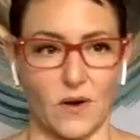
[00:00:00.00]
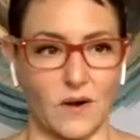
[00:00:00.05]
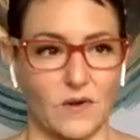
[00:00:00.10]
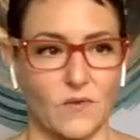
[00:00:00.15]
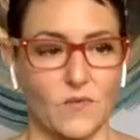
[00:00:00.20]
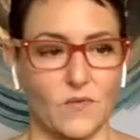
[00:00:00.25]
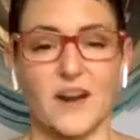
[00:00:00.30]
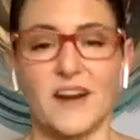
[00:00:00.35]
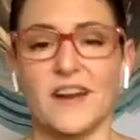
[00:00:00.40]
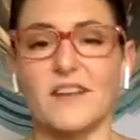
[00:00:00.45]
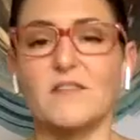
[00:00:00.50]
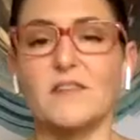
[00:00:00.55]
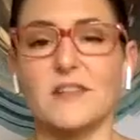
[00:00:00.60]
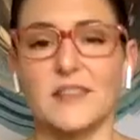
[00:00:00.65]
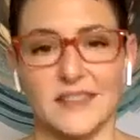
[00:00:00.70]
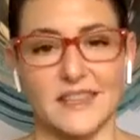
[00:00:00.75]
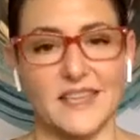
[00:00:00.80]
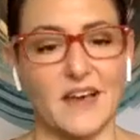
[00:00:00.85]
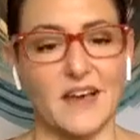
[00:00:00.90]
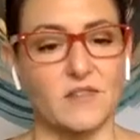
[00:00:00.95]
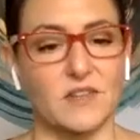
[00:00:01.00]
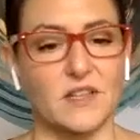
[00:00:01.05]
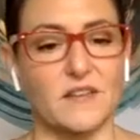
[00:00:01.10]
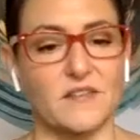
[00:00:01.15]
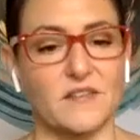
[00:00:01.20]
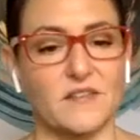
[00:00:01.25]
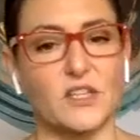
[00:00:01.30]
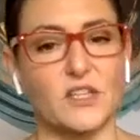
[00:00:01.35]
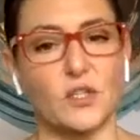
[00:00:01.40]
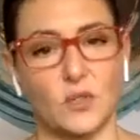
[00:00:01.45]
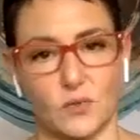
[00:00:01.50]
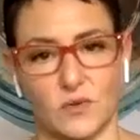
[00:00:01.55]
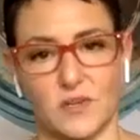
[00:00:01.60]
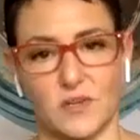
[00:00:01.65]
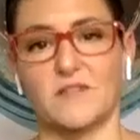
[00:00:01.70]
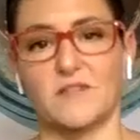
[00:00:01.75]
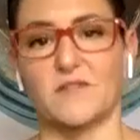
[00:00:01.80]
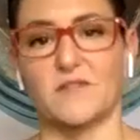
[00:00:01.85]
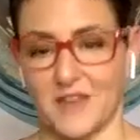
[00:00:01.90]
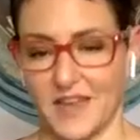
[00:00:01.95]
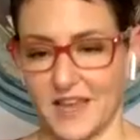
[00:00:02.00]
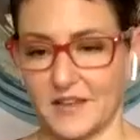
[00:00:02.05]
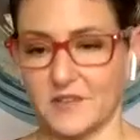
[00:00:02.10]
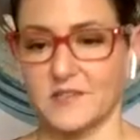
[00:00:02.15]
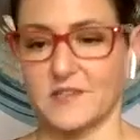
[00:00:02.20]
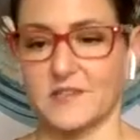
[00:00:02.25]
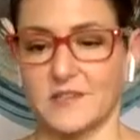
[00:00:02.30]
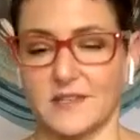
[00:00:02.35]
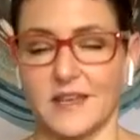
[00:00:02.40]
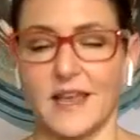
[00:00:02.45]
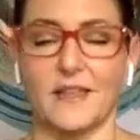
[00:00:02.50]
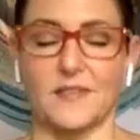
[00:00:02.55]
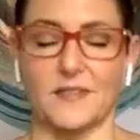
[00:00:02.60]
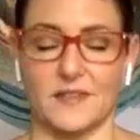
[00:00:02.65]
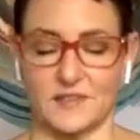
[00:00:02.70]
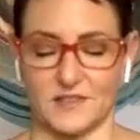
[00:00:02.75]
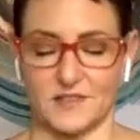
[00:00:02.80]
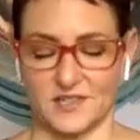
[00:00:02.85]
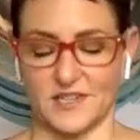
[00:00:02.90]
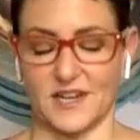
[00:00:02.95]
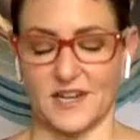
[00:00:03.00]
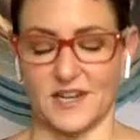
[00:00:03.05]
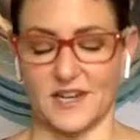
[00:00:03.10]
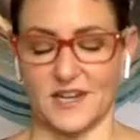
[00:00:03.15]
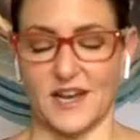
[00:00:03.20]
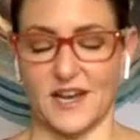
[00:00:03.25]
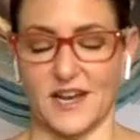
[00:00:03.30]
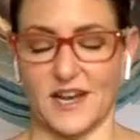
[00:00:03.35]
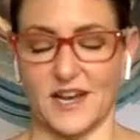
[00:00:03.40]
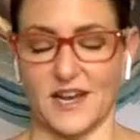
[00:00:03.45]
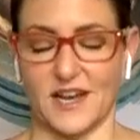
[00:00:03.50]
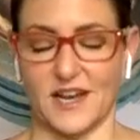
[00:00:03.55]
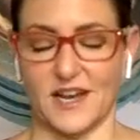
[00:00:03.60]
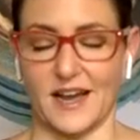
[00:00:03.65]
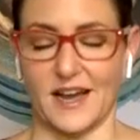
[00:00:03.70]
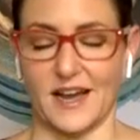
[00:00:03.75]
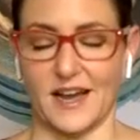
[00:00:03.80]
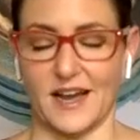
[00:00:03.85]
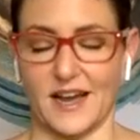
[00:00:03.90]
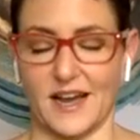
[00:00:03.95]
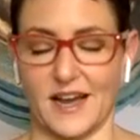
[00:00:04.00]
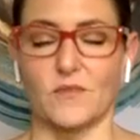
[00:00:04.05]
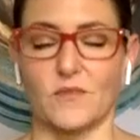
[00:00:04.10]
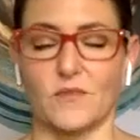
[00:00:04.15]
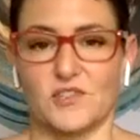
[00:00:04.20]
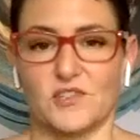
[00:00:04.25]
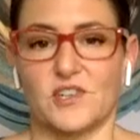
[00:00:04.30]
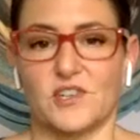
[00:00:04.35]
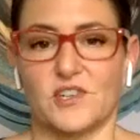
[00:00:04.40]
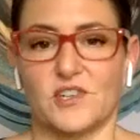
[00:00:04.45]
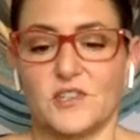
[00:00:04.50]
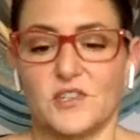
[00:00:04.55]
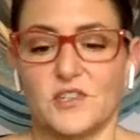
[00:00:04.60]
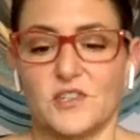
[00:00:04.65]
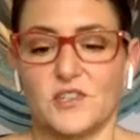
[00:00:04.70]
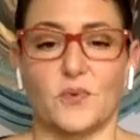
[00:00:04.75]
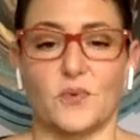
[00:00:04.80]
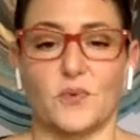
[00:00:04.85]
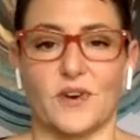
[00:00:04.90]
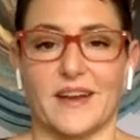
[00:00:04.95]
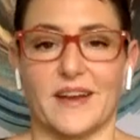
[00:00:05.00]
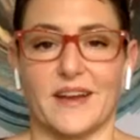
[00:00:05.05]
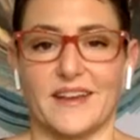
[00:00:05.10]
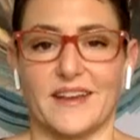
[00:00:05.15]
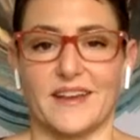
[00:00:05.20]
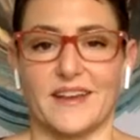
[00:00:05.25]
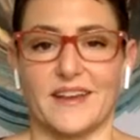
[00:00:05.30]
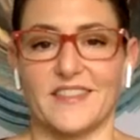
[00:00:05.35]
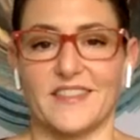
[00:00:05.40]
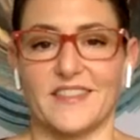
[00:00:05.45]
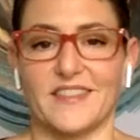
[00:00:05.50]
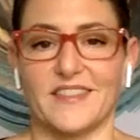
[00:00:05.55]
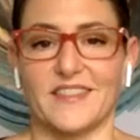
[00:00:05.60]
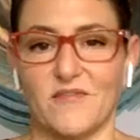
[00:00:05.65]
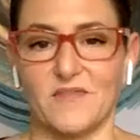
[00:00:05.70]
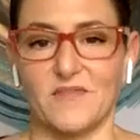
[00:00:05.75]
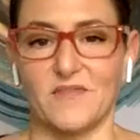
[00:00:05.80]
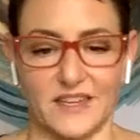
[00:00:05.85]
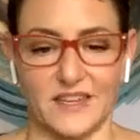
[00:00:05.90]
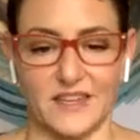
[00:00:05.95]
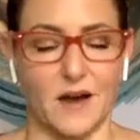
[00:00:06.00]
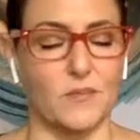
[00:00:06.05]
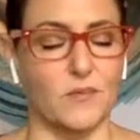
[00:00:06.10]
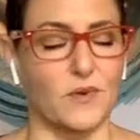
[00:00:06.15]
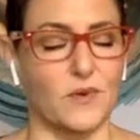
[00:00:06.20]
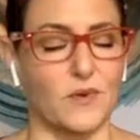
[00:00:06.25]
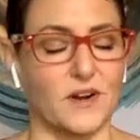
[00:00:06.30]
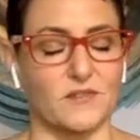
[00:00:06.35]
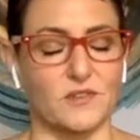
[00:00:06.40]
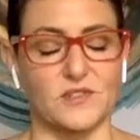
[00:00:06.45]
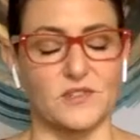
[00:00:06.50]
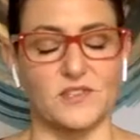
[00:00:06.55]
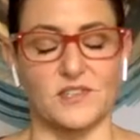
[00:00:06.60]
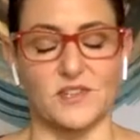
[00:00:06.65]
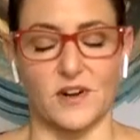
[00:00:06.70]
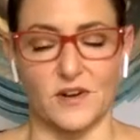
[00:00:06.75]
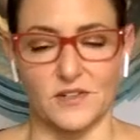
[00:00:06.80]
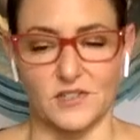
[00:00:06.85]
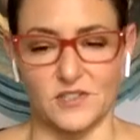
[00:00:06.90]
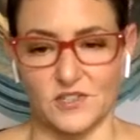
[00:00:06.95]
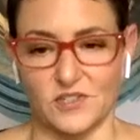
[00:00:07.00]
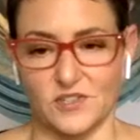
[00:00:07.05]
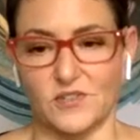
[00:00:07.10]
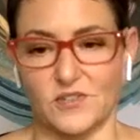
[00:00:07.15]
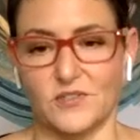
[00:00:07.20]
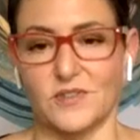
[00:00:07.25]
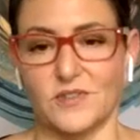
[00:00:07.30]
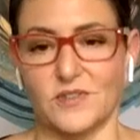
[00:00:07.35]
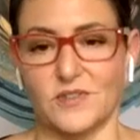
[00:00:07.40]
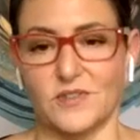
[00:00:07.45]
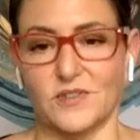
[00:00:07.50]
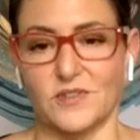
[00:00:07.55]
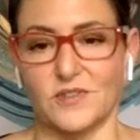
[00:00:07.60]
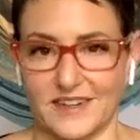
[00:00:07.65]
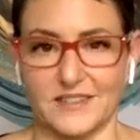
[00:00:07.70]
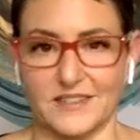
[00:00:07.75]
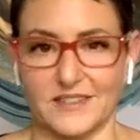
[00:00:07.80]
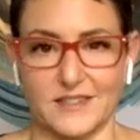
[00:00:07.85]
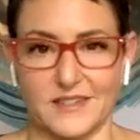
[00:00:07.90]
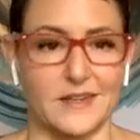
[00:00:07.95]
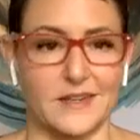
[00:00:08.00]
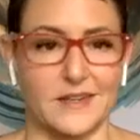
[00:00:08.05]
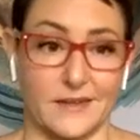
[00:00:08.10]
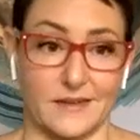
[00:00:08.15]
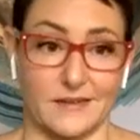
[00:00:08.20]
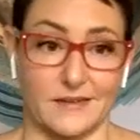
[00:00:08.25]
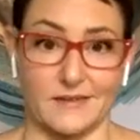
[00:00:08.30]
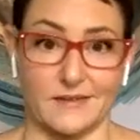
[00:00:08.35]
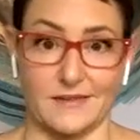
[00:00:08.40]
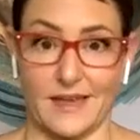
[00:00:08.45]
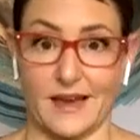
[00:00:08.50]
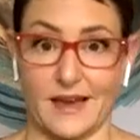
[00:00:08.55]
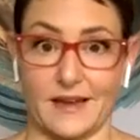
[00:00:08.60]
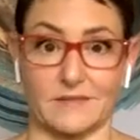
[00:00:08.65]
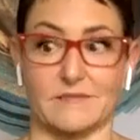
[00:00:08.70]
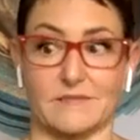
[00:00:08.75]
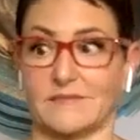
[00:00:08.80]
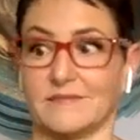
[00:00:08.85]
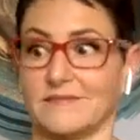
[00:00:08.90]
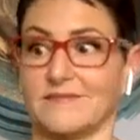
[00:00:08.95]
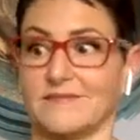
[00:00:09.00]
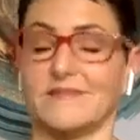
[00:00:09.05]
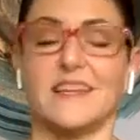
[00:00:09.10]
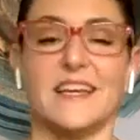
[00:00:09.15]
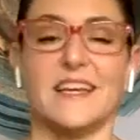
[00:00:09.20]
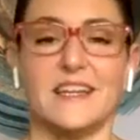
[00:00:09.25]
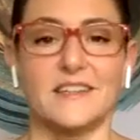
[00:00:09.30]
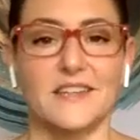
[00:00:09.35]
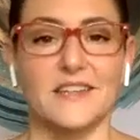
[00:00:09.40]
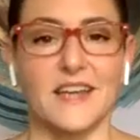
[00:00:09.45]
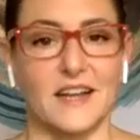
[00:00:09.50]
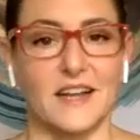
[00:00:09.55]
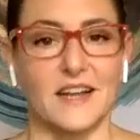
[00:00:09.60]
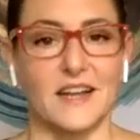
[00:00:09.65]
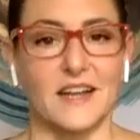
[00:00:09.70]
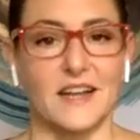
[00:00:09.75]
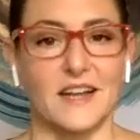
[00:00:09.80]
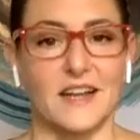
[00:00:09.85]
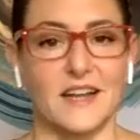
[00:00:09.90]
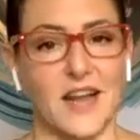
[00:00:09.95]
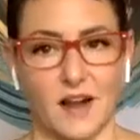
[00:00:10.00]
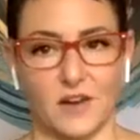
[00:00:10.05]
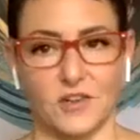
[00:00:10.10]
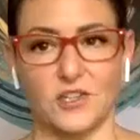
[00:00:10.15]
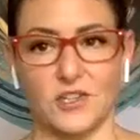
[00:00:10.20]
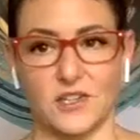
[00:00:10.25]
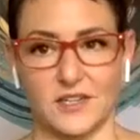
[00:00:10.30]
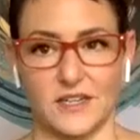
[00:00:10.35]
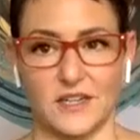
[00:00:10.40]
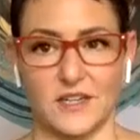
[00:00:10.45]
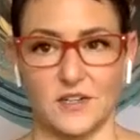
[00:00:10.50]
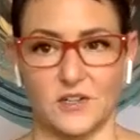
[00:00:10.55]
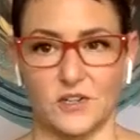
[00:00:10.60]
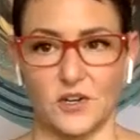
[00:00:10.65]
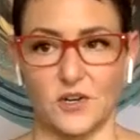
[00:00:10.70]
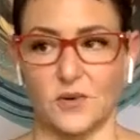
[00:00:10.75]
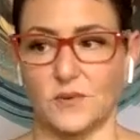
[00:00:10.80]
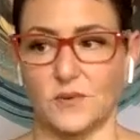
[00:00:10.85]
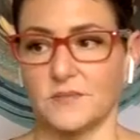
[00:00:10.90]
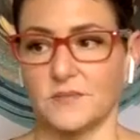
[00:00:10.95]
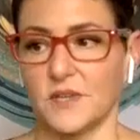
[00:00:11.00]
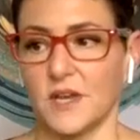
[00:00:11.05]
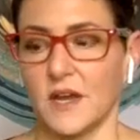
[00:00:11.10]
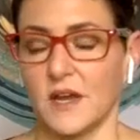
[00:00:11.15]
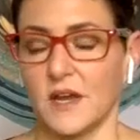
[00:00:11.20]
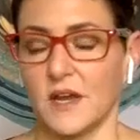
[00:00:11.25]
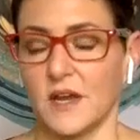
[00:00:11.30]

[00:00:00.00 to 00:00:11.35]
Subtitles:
or whatever level of it you can face at this time, whatever starts to bring that feeling up, whatever starts to create that intense reaction in you.